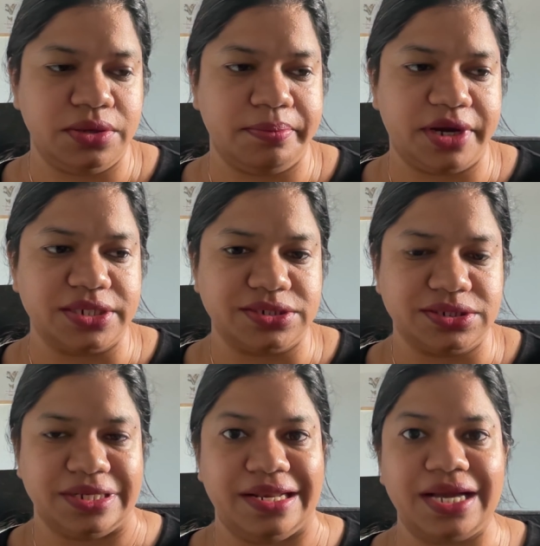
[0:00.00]
but
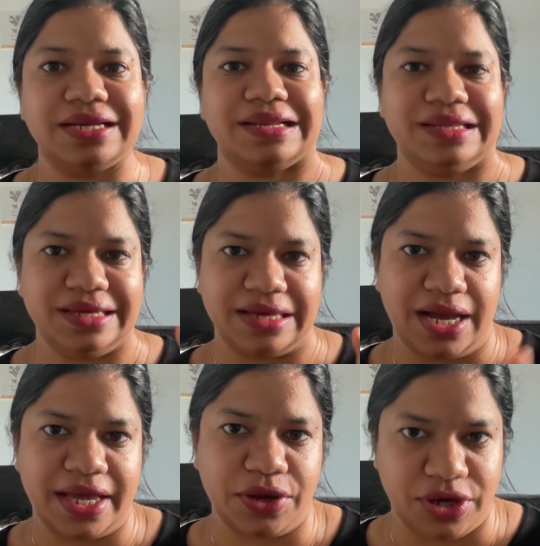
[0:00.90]
luckily
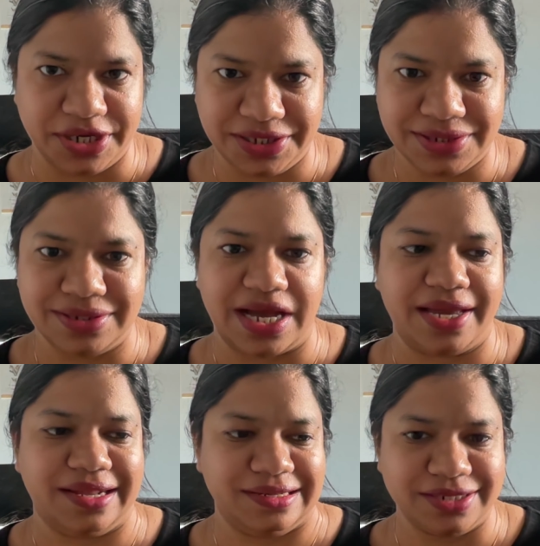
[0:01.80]
I got it. I
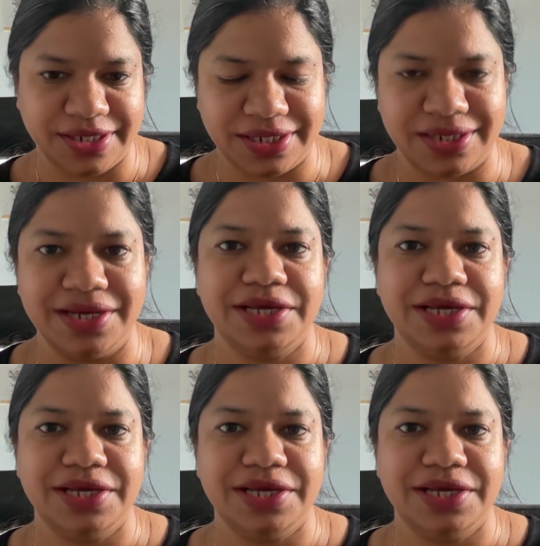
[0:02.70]
cleared it.